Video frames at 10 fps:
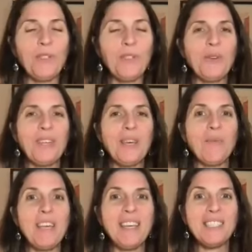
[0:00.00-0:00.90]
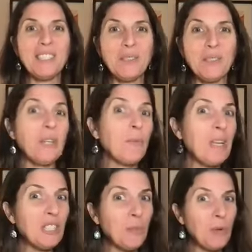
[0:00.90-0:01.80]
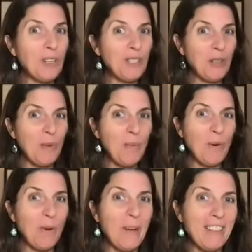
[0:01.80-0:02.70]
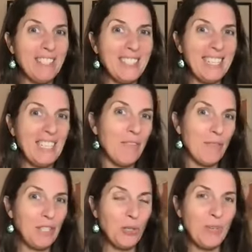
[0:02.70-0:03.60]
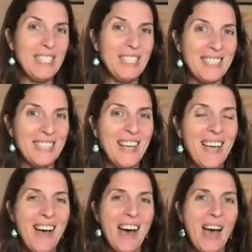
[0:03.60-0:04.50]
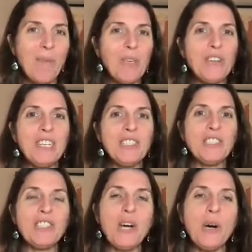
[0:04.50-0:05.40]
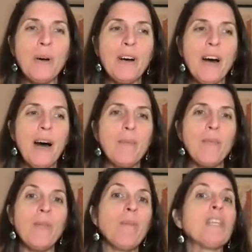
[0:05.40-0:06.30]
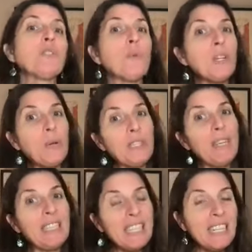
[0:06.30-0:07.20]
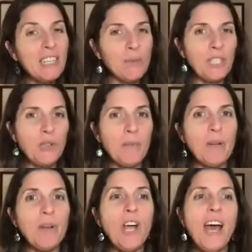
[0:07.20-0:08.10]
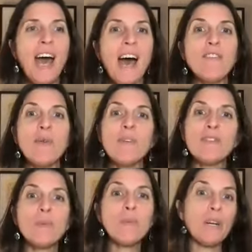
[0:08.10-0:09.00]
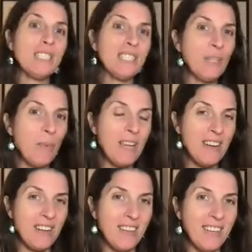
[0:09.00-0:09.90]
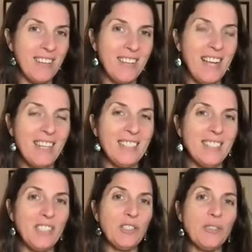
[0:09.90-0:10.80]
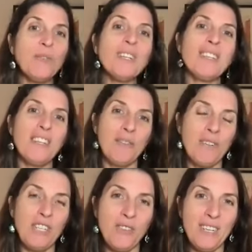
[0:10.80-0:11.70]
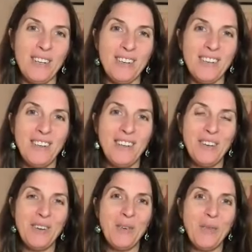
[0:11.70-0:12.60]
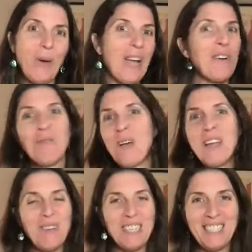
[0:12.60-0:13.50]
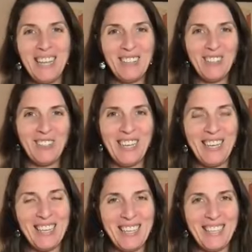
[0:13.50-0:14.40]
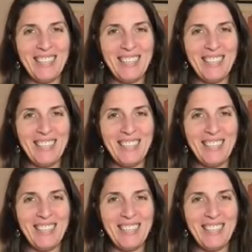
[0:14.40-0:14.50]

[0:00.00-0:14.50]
so can we explore a little bit more about this idea of retreats? And I'm curious to know, because we're going to be leading a retreat, but have you ever participated as a student in a retreat, and where and when? What did that look like?